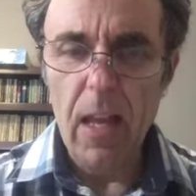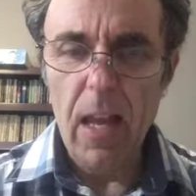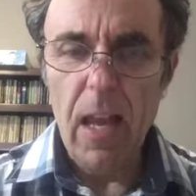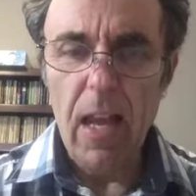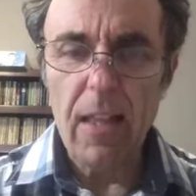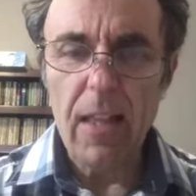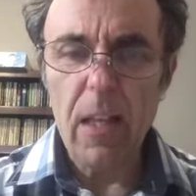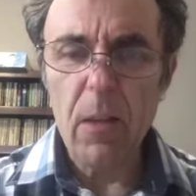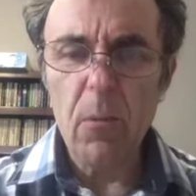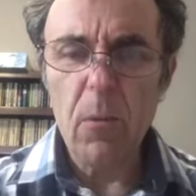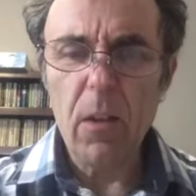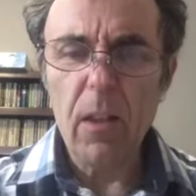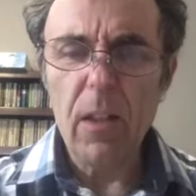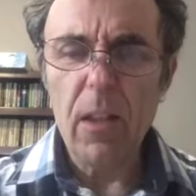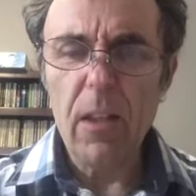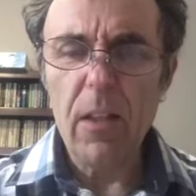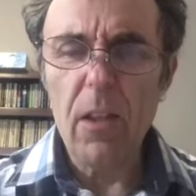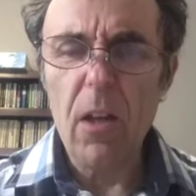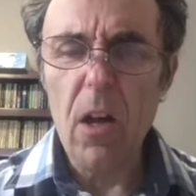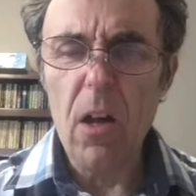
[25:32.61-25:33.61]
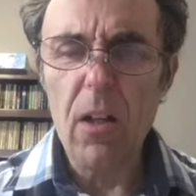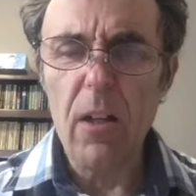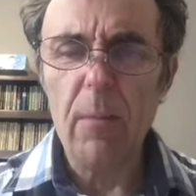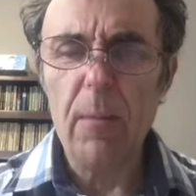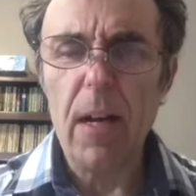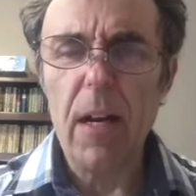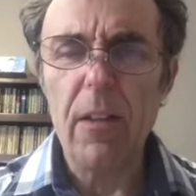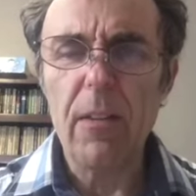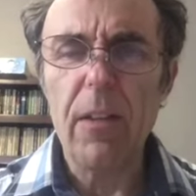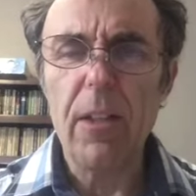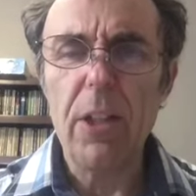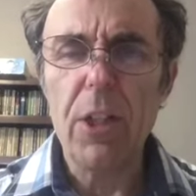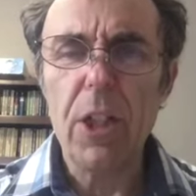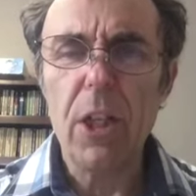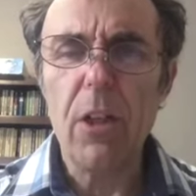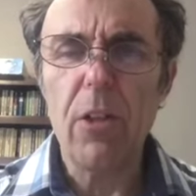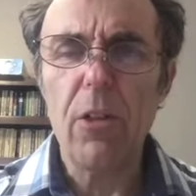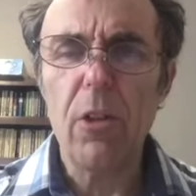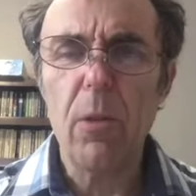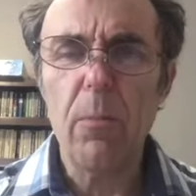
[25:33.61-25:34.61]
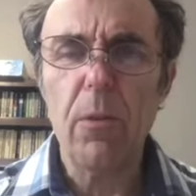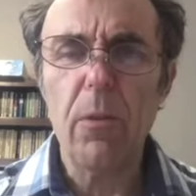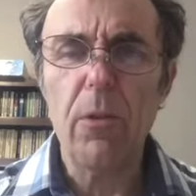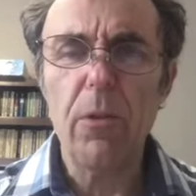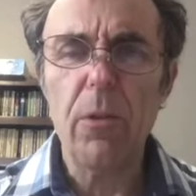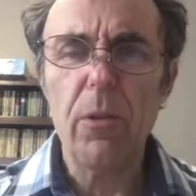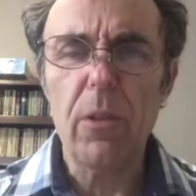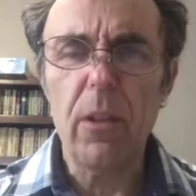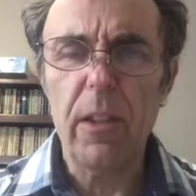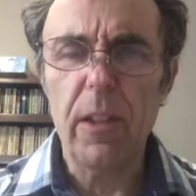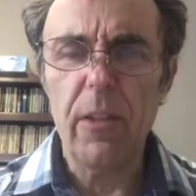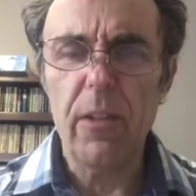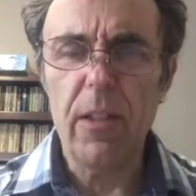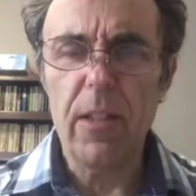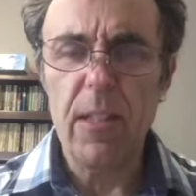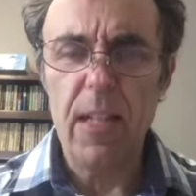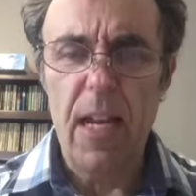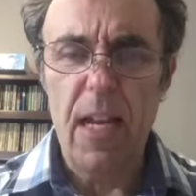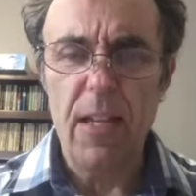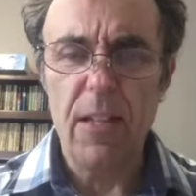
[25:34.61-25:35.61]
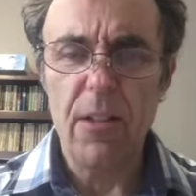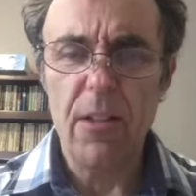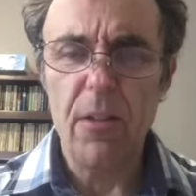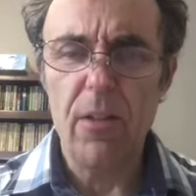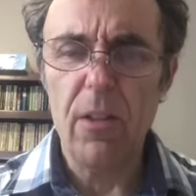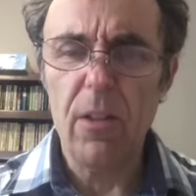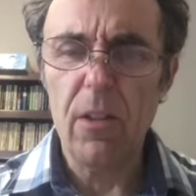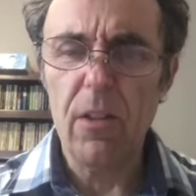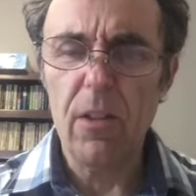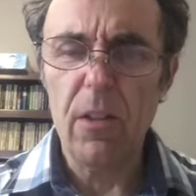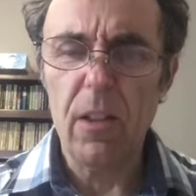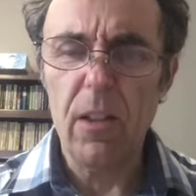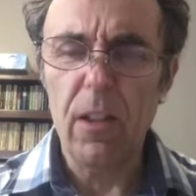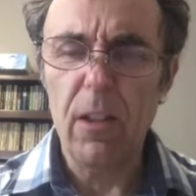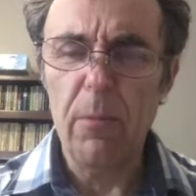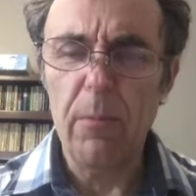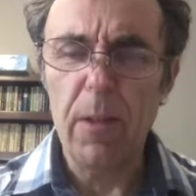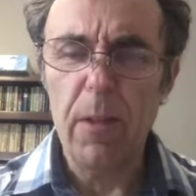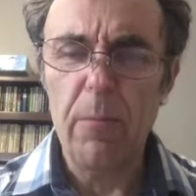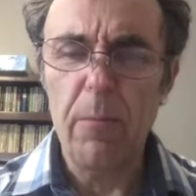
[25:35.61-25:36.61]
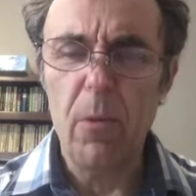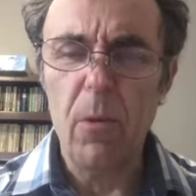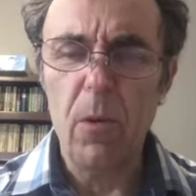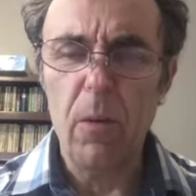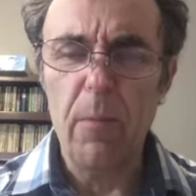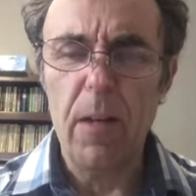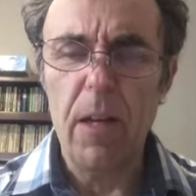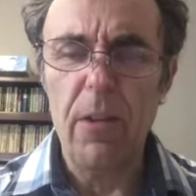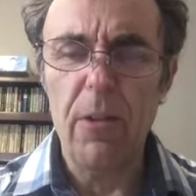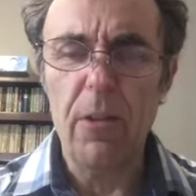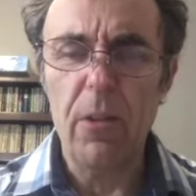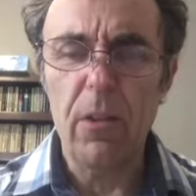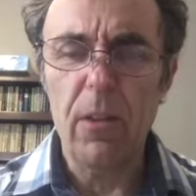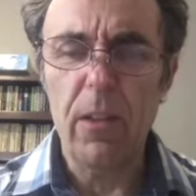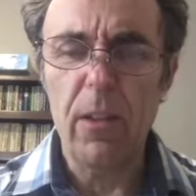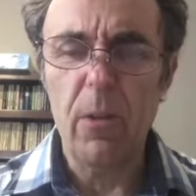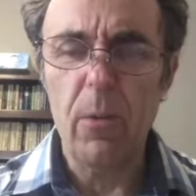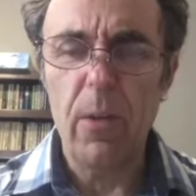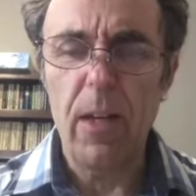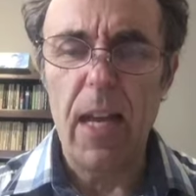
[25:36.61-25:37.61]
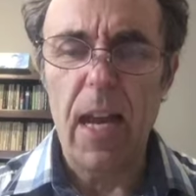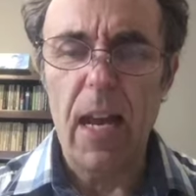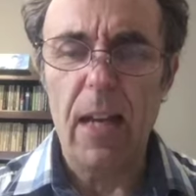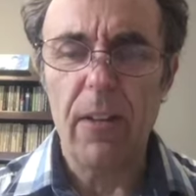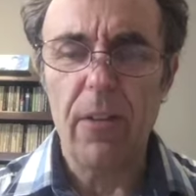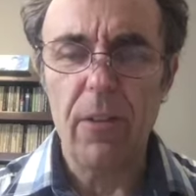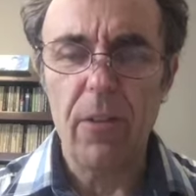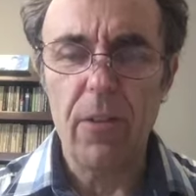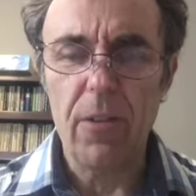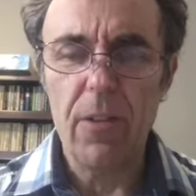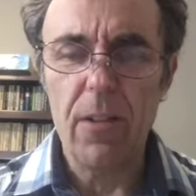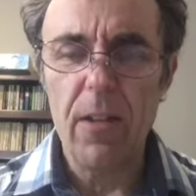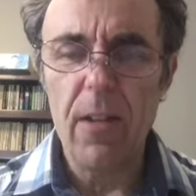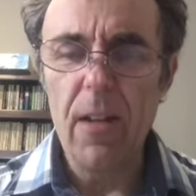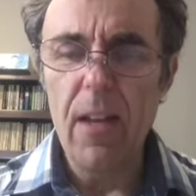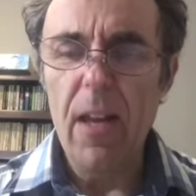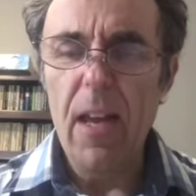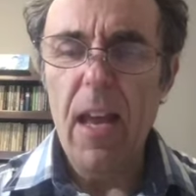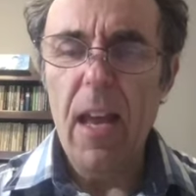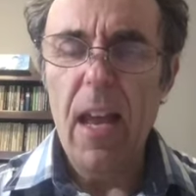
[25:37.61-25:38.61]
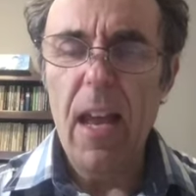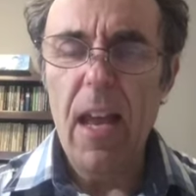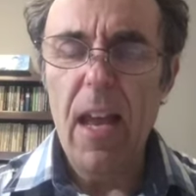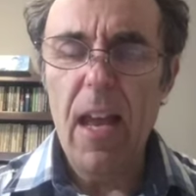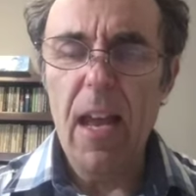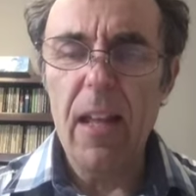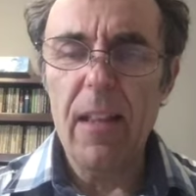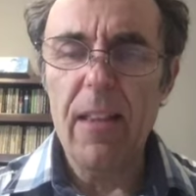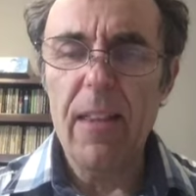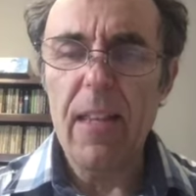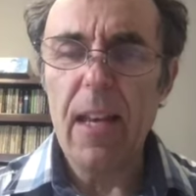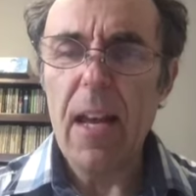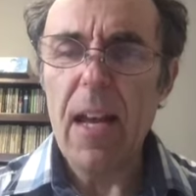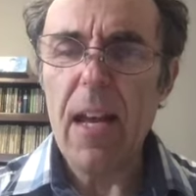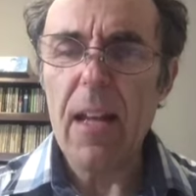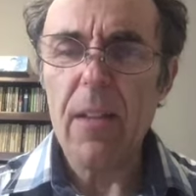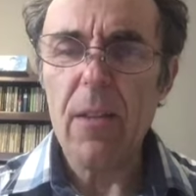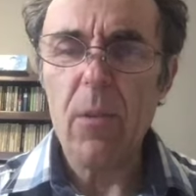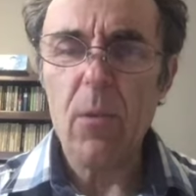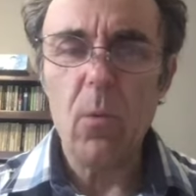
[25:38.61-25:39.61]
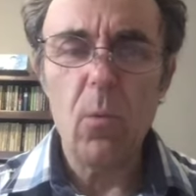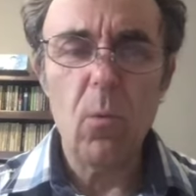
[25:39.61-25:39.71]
And then we're going to talk about the Chernobyl nuclear disaster and learn a little bit more about nuclear reactors. And that